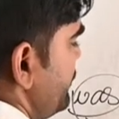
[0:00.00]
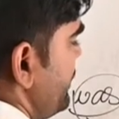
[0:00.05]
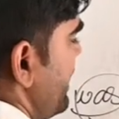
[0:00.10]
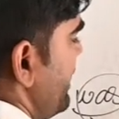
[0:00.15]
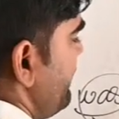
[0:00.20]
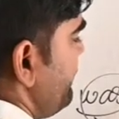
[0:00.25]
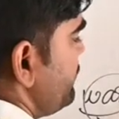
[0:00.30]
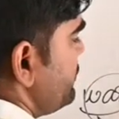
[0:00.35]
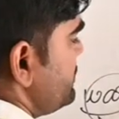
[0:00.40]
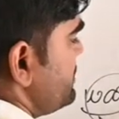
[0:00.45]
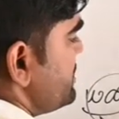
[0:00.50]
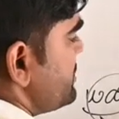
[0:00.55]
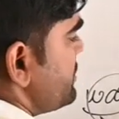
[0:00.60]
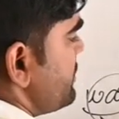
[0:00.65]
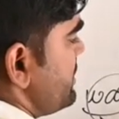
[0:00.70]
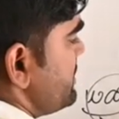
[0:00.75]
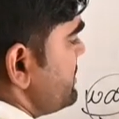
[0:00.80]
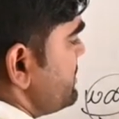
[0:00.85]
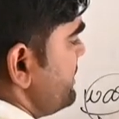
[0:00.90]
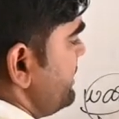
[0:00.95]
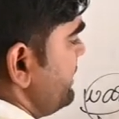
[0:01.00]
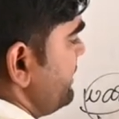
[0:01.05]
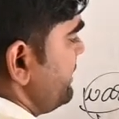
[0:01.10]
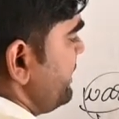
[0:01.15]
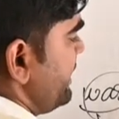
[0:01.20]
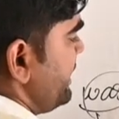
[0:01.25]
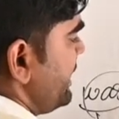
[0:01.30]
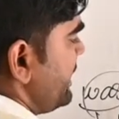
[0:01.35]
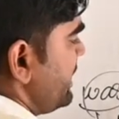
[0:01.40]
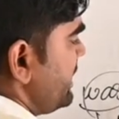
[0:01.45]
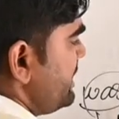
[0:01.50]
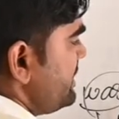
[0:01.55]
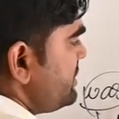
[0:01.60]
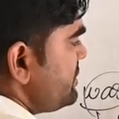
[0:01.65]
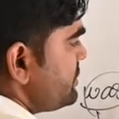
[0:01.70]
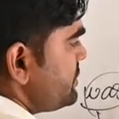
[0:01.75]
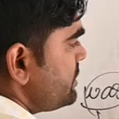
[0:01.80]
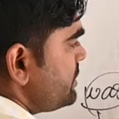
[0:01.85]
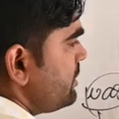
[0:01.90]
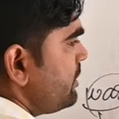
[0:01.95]
you have to just translate the
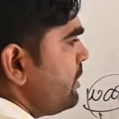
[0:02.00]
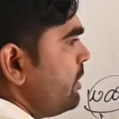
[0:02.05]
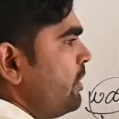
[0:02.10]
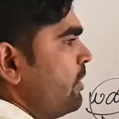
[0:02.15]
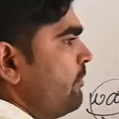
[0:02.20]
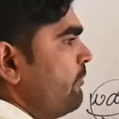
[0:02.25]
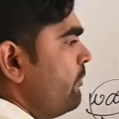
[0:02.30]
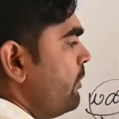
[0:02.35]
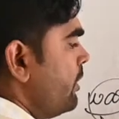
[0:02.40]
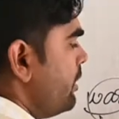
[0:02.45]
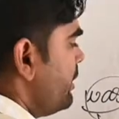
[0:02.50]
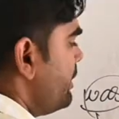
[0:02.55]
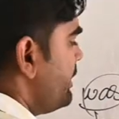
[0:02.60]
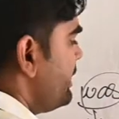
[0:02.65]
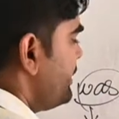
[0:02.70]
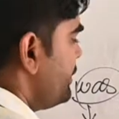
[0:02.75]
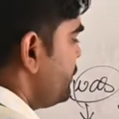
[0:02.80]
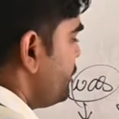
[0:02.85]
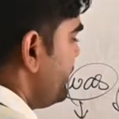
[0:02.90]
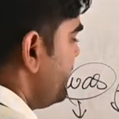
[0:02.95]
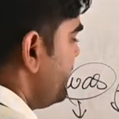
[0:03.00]
English word into